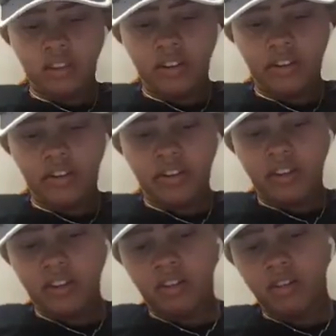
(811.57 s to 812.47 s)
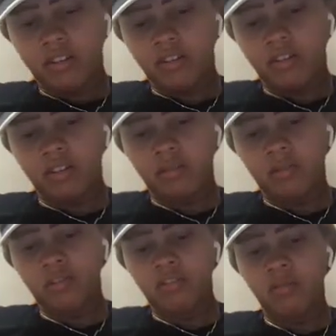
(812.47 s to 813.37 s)
the security
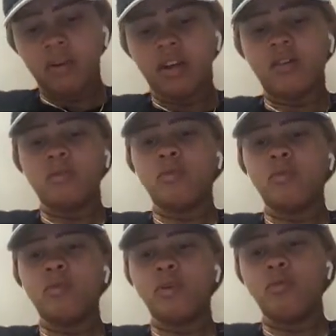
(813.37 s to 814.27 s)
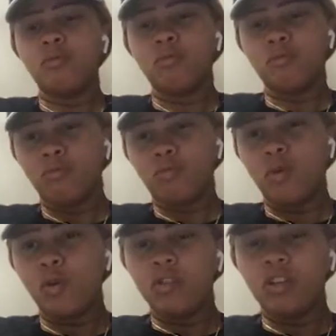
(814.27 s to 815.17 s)
or fallback, what do you
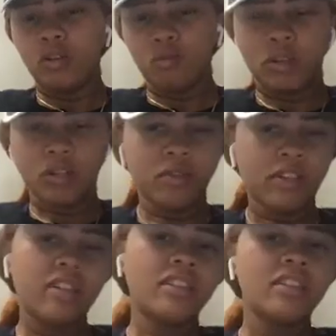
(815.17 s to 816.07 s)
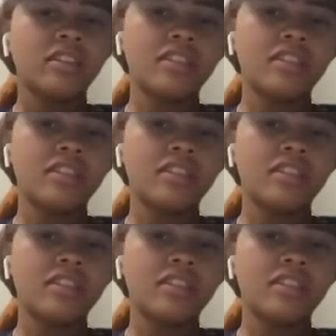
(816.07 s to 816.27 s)
think you would be doing?